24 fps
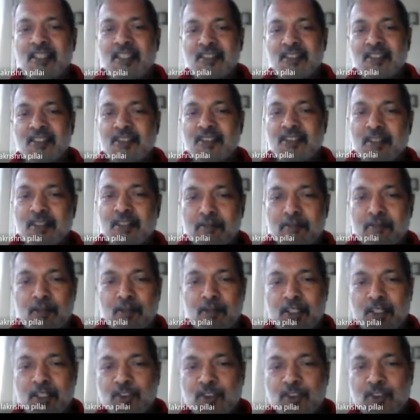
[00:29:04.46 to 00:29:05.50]
this
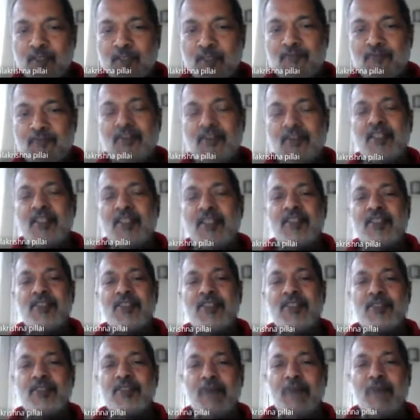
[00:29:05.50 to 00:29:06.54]
importance of
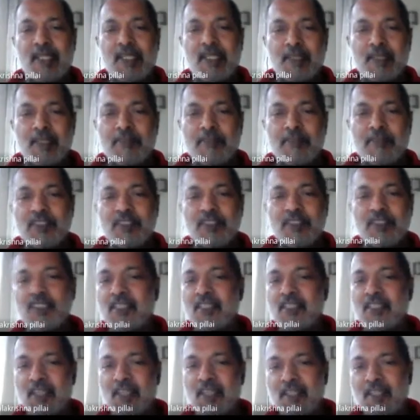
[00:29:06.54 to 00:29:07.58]
this band gap
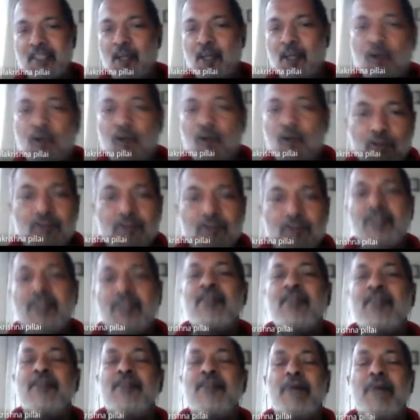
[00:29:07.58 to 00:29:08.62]
engineering and how
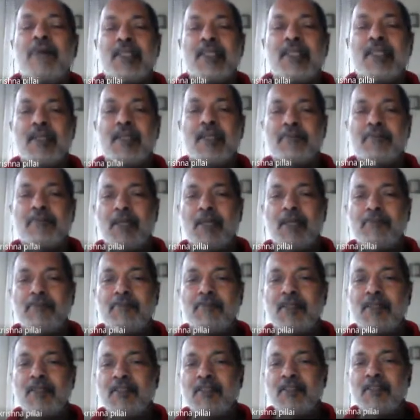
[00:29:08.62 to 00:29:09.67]
the band gap can
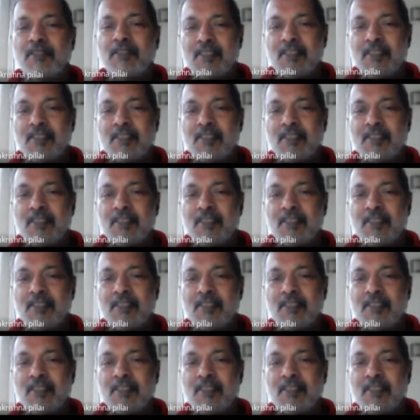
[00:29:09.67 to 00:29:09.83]
be